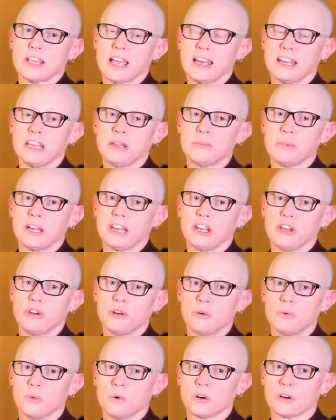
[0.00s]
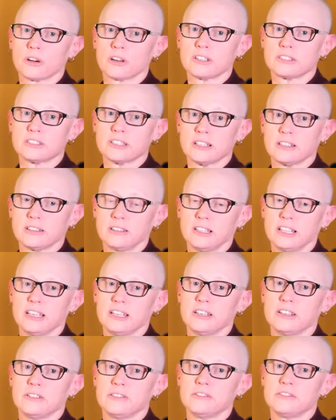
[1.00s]
anybody who works,
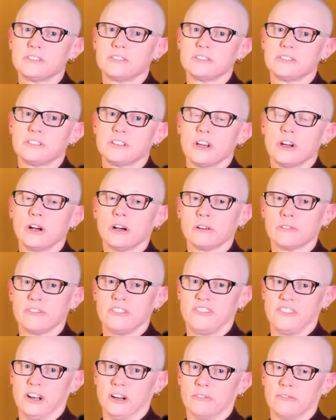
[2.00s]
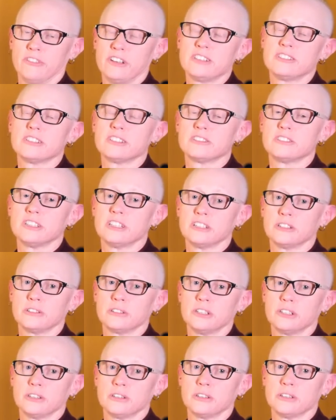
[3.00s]
lives, or visits
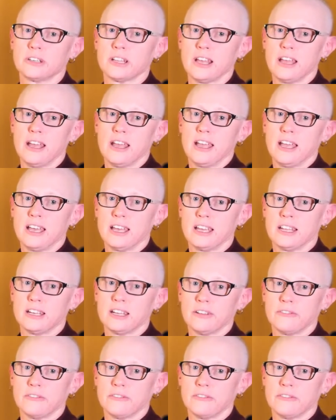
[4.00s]
Hilliard. And